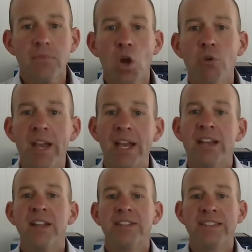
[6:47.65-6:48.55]
Okay,
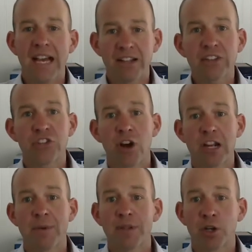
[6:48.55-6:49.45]
now let's talk
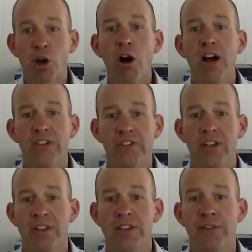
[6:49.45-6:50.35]
about the cost
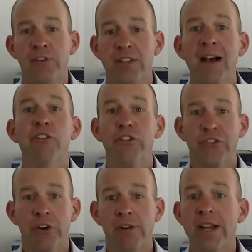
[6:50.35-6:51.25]
of the different
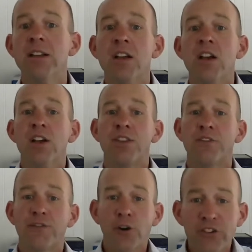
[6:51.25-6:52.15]
levels, all right? The
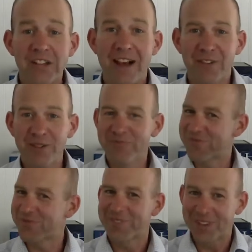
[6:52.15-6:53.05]
first level,
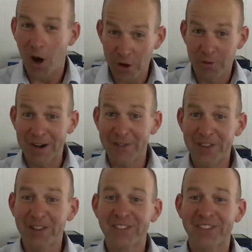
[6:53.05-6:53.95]
are you ready for
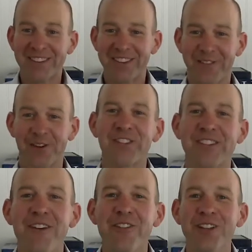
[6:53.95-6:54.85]
this? The first
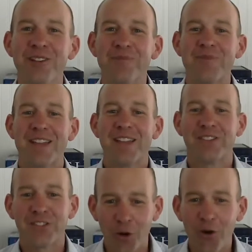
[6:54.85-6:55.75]
level is
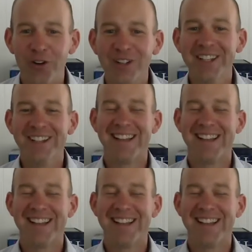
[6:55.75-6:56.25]
gold.